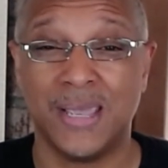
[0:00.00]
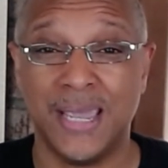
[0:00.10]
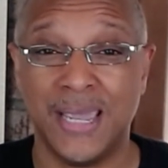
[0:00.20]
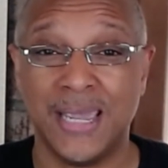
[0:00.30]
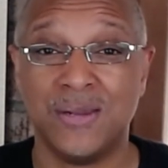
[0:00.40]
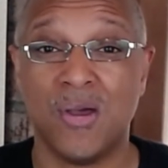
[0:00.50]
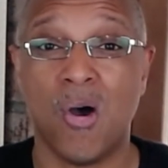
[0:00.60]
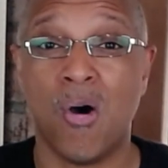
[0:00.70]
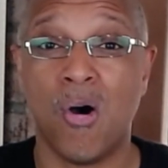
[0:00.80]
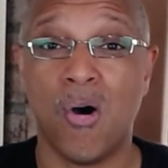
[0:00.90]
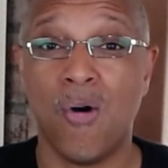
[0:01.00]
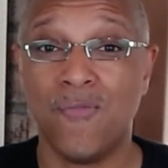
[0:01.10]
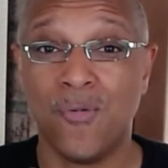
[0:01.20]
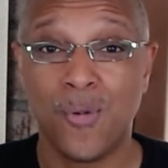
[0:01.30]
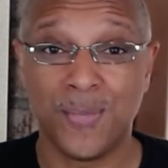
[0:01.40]
And uh,
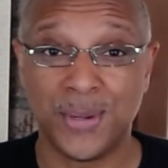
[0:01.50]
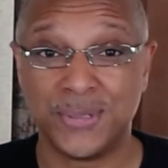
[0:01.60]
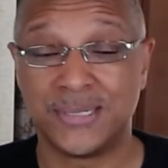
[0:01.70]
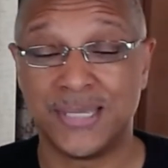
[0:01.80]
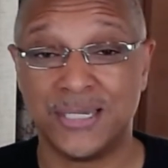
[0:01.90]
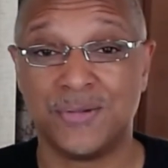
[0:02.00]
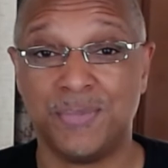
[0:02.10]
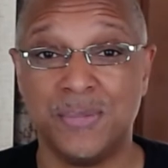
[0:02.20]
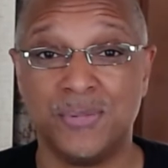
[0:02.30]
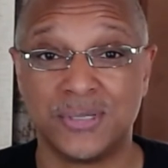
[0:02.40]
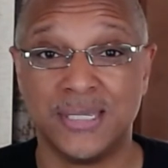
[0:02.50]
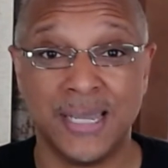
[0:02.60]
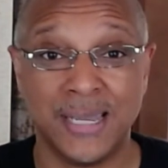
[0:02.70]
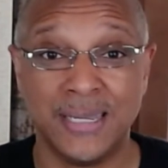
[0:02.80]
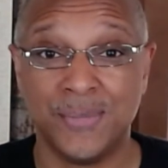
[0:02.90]
overwhelming percentage of people say,
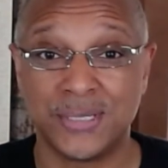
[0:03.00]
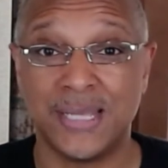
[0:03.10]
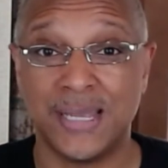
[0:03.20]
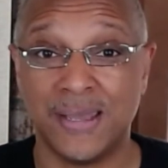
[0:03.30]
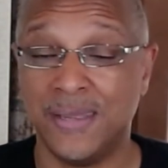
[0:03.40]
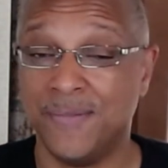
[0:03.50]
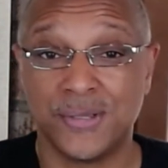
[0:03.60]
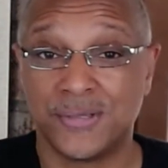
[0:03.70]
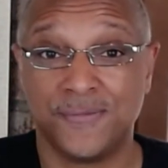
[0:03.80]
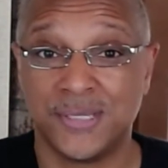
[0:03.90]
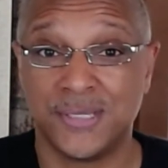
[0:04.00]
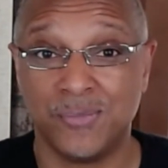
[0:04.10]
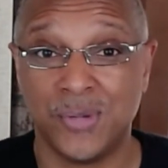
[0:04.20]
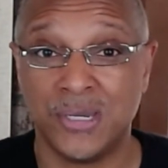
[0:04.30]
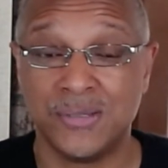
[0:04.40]
Yeah, he must have, he must have
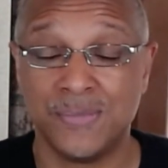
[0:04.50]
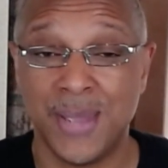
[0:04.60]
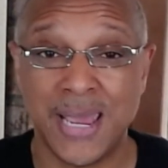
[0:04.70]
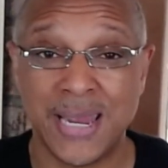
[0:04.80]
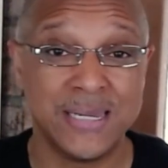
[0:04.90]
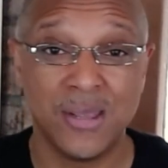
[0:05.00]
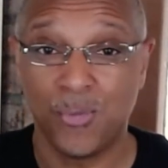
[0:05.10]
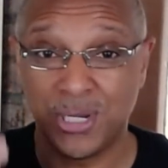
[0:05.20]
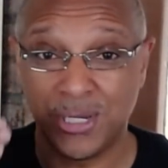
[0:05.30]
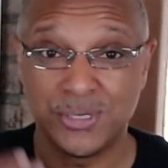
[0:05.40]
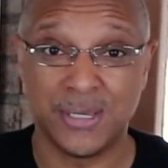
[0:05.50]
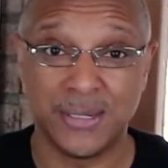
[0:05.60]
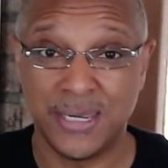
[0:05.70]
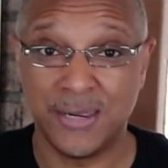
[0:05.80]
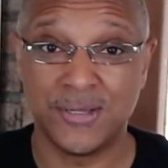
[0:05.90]
sinned in his man when he was
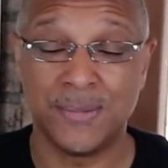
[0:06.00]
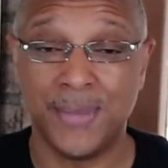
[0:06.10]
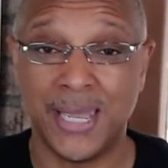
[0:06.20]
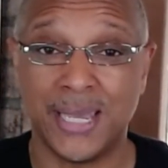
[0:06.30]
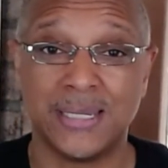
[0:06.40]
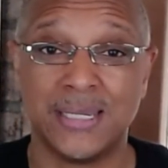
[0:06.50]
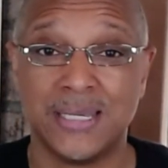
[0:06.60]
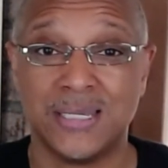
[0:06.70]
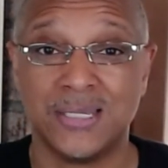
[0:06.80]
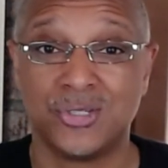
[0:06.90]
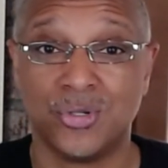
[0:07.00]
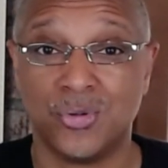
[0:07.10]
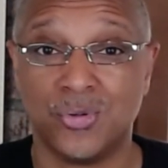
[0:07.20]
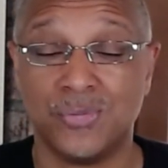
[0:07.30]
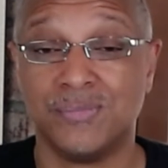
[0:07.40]
in, here as a man.
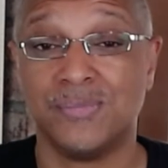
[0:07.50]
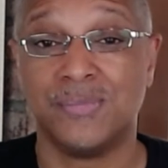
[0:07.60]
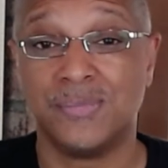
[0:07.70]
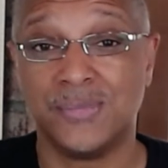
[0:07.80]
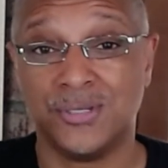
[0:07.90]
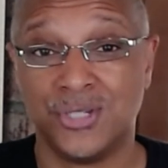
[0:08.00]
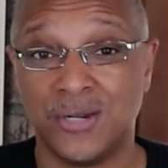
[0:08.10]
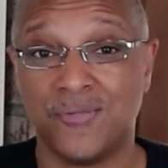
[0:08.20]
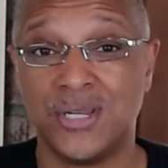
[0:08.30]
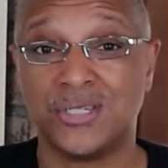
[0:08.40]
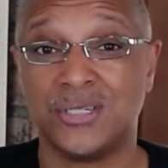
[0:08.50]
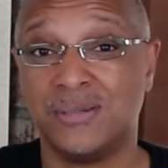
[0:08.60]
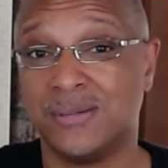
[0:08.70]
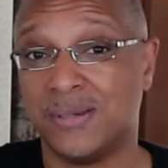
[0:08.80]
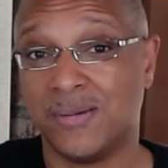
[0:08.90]
So the
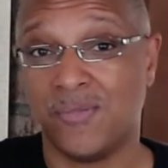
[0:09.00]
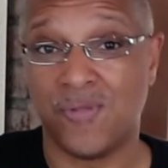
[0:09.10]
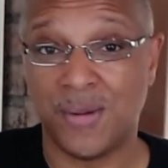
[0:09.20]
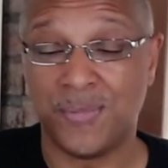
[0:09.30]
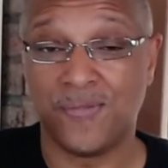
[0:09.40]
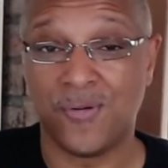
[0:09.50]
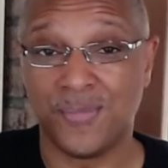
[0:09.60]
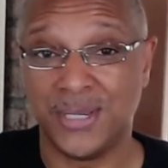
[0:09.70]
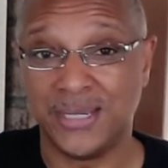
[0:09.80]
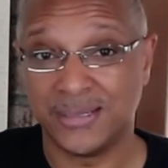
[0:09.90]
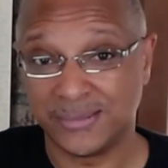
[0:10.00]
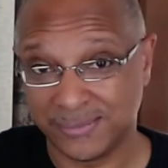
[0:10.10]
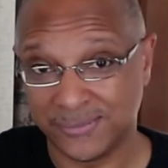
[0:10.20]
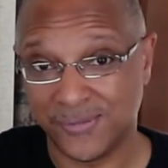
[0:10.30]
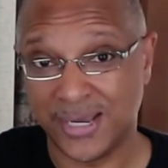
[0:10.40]
generation right before me,
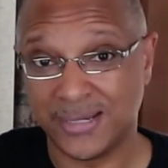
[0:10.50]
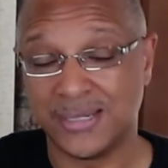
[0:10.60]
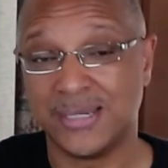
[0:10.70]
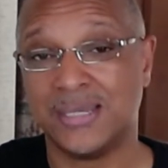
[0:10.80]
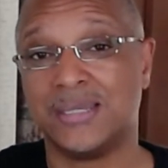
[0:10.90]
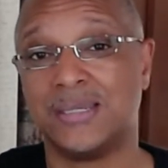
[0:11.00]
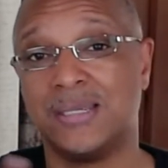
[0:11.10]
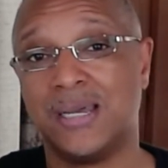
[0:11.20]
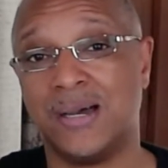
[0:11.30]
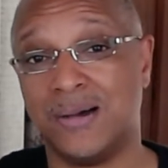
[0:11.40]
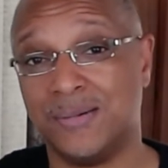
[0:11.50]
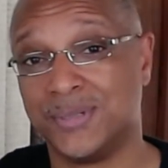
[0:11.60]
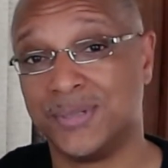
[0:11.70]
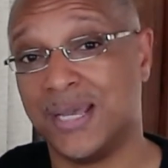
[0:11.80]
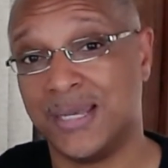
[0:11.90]
right, um,
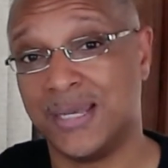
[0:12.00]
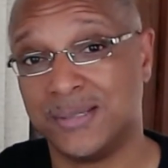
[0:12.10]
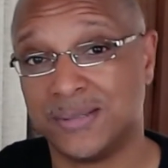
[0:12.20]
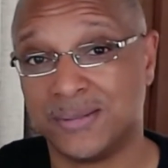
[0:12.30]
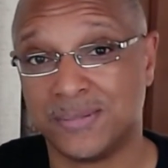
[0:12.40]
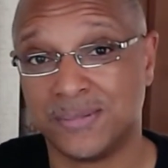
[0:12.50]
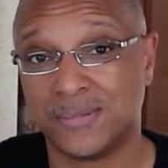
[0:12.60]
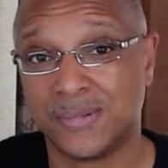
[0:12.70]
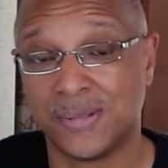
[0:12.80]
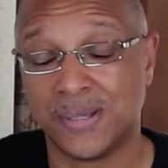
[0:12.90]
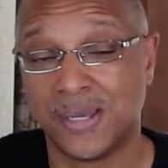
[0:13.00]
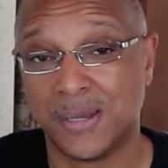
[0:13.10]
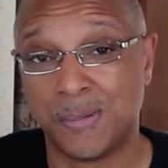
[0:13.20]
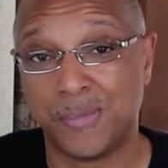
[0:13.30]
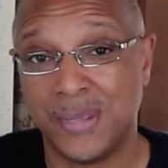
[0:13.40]
says
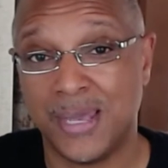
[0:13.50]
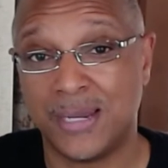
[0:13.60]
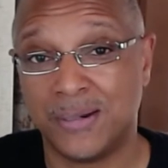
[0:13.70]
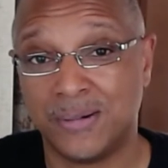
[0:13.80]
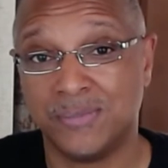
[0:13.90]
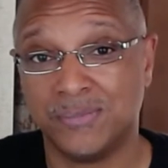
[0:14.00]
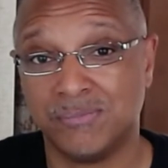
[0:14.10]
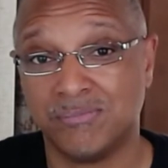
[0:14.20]
that um,